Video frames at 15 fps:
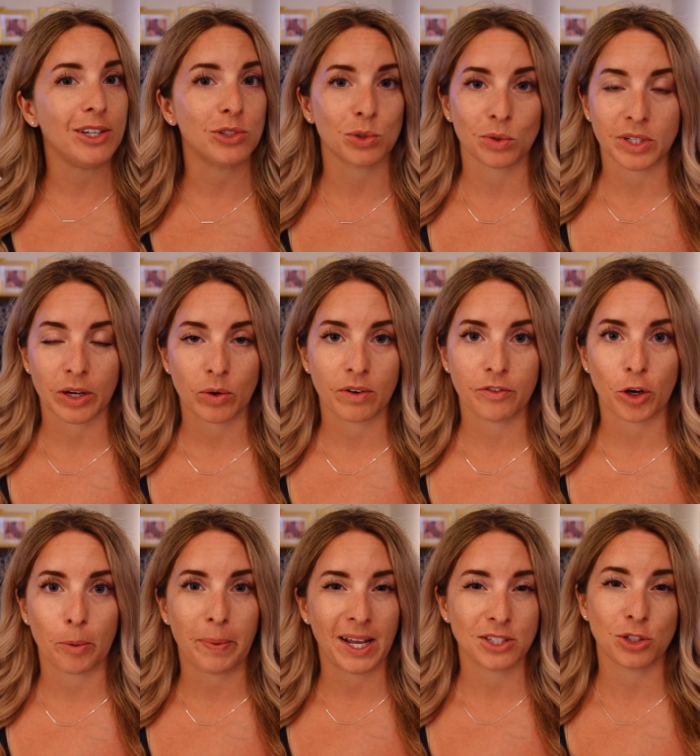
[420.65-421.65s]
sold out of their
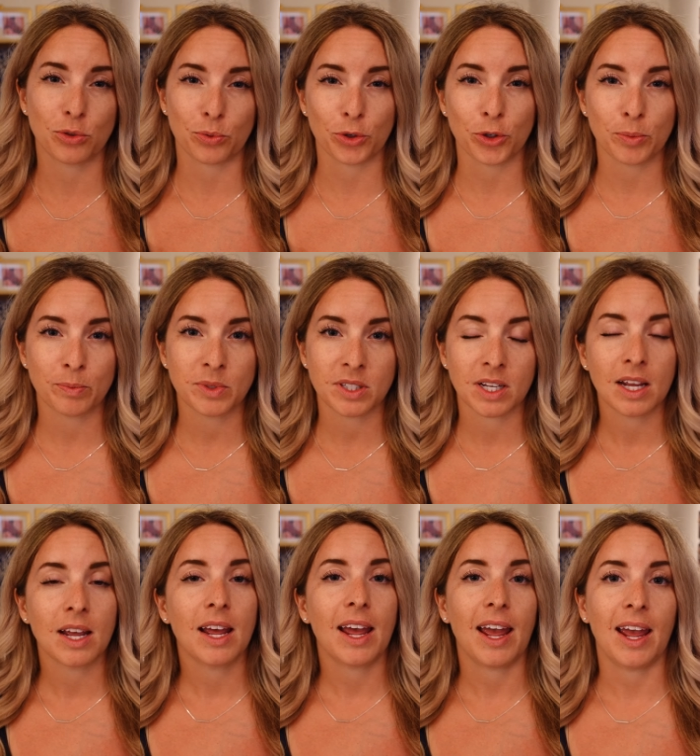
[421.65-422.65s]
best rooms
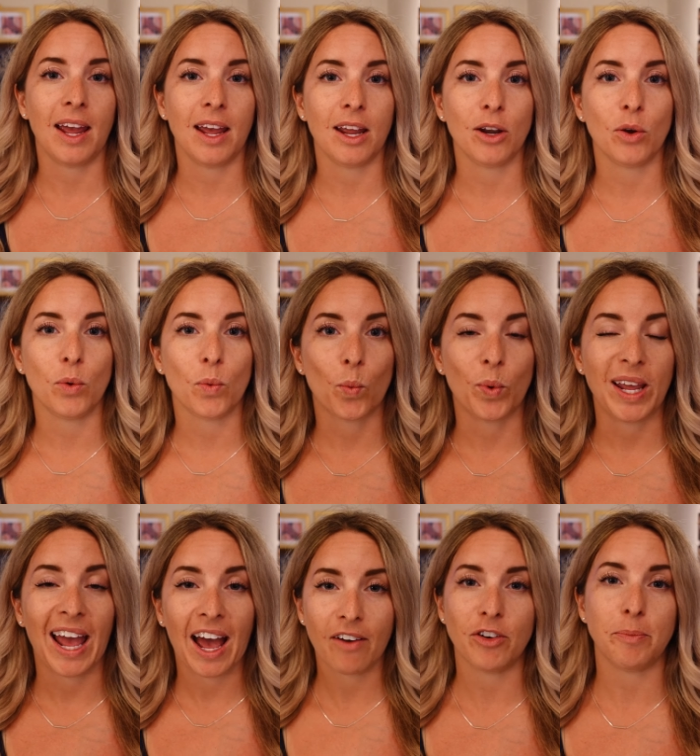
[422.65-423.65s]
and we
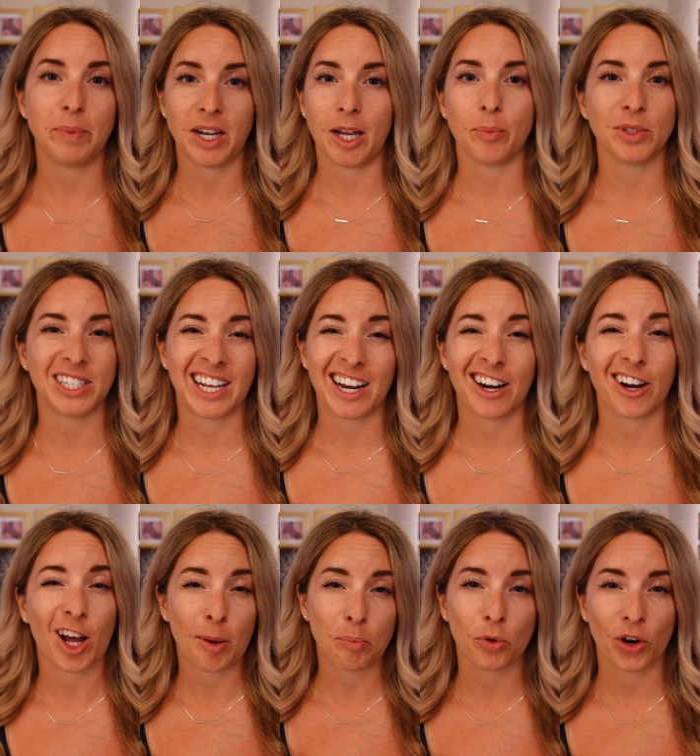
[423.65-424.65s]
haven't been able to get an
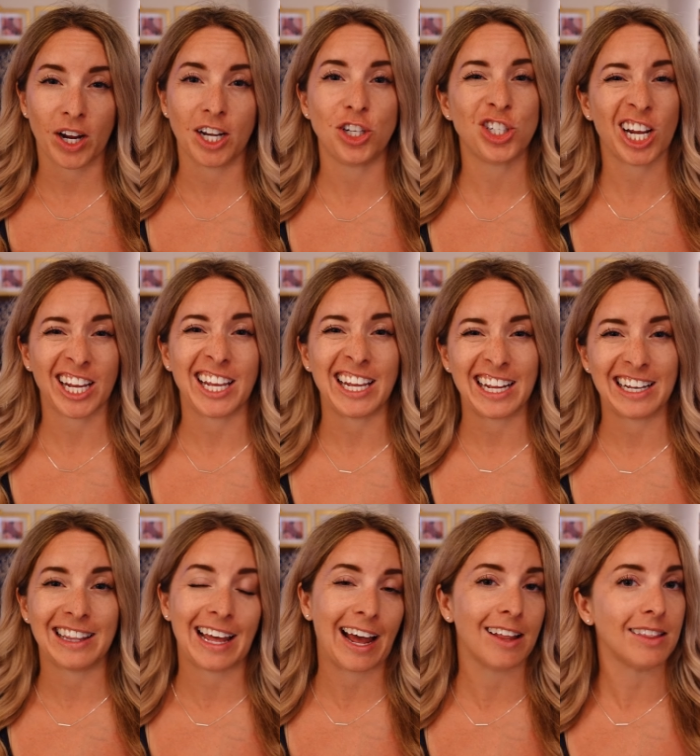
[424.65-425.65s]
upgrade checking in
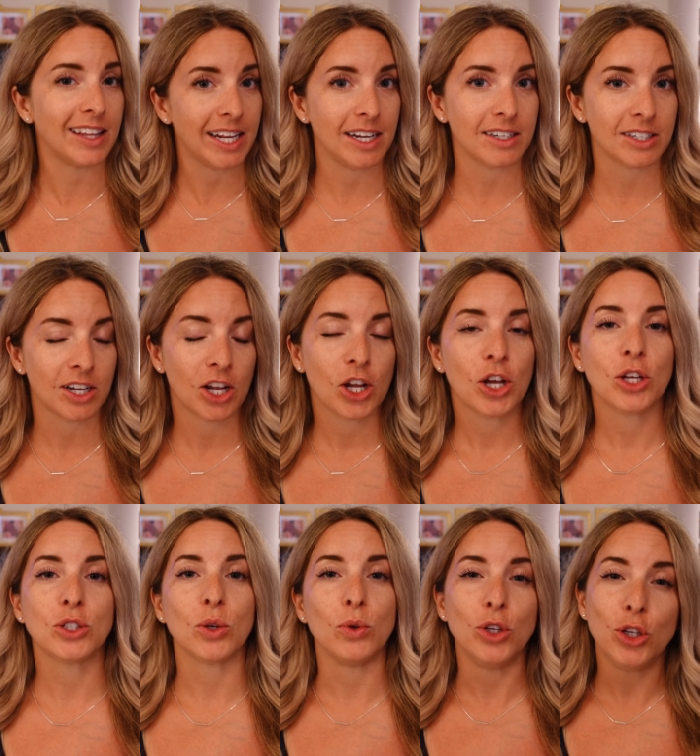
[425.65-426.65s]
that late.
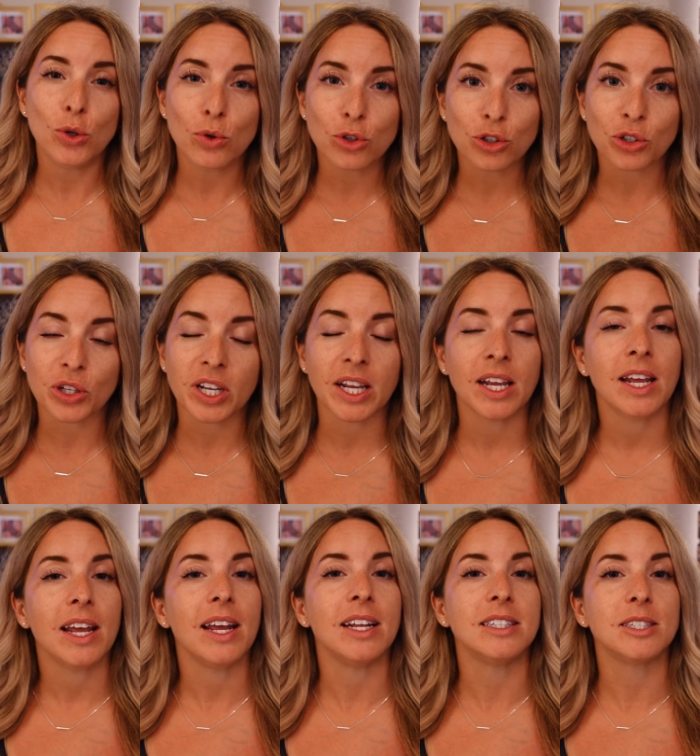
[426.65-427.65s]
So usually
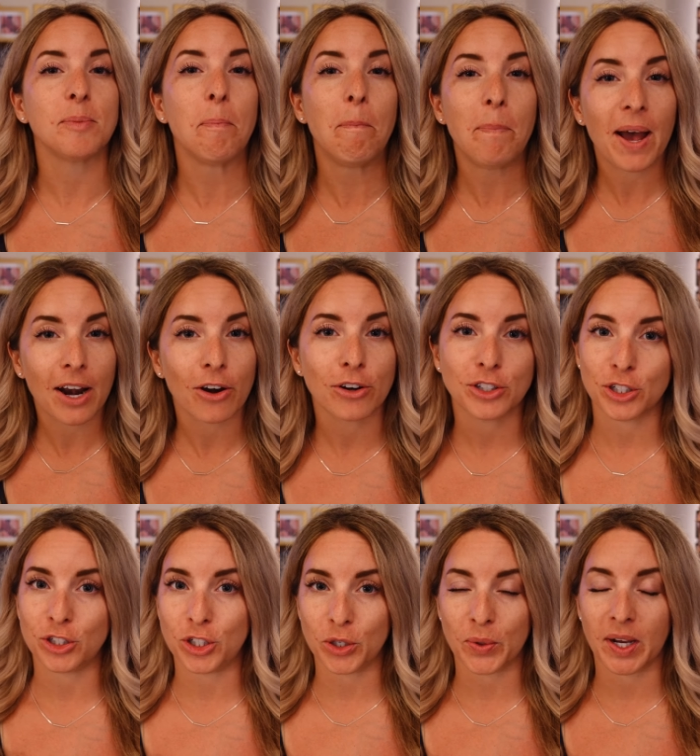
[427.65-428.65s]
it's better to
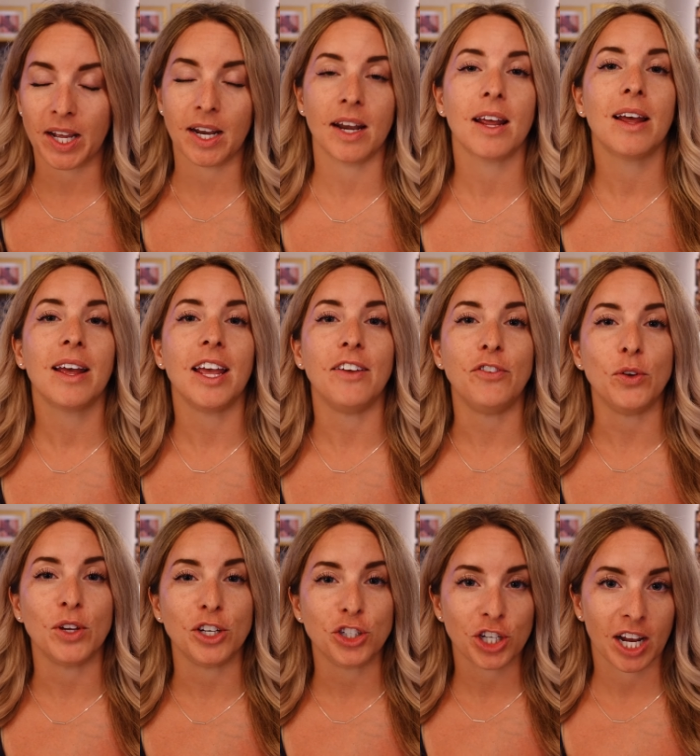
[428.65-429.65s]
do it if you
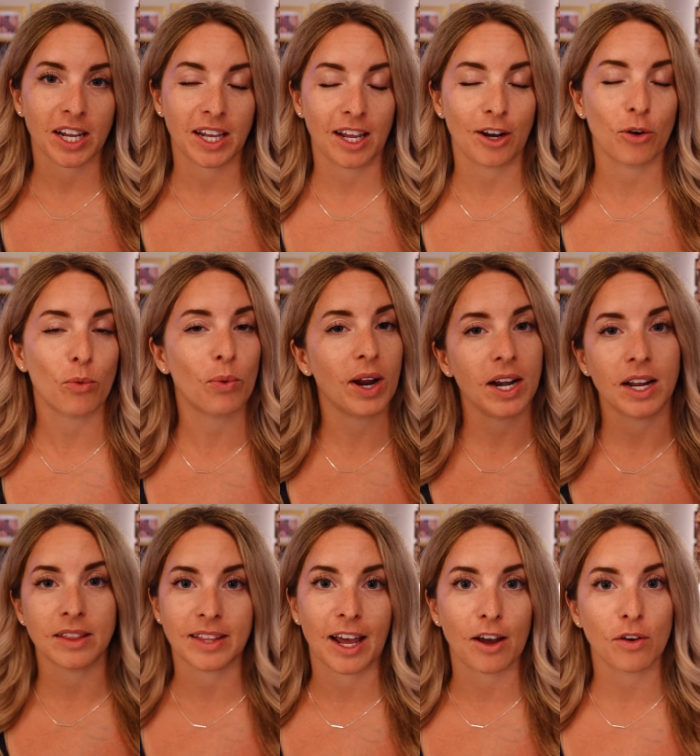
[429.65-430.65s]
can check in right
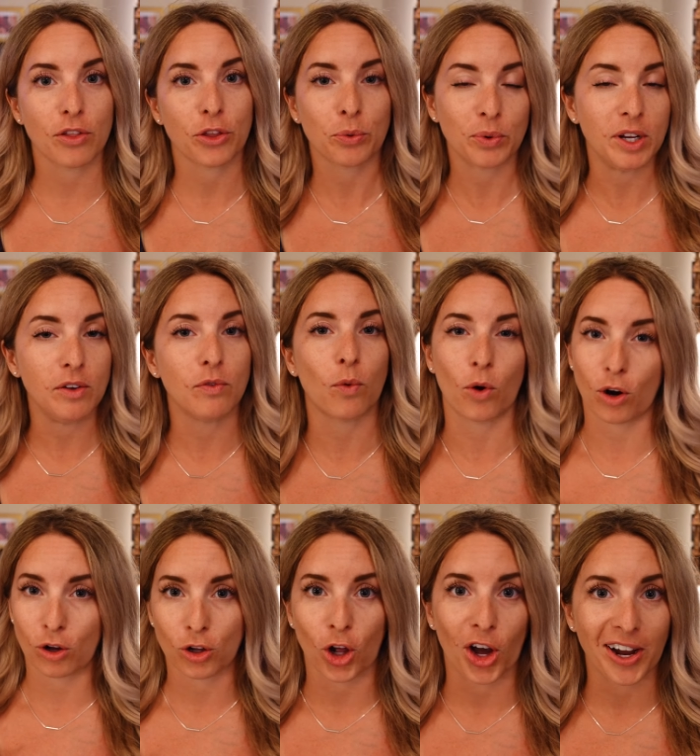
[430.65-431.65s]
at that three, four
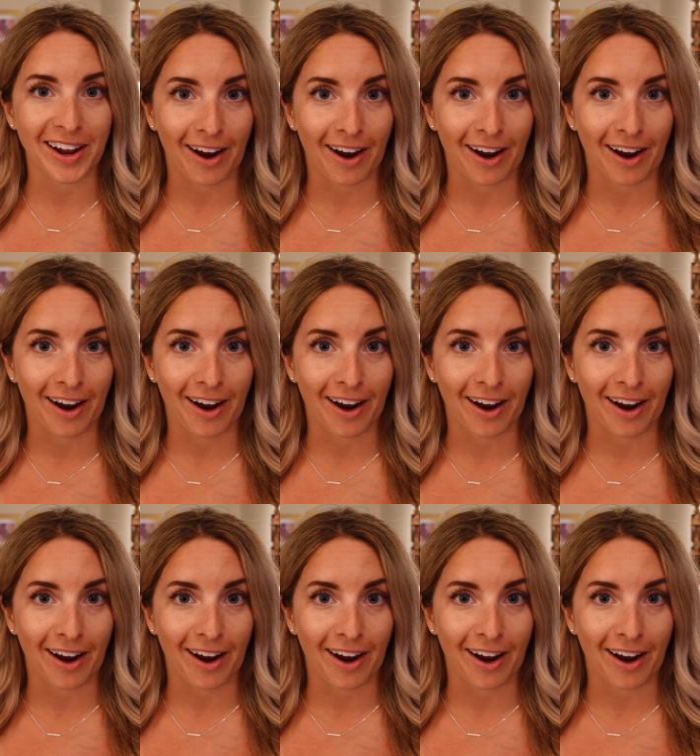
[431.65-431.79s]
o'clock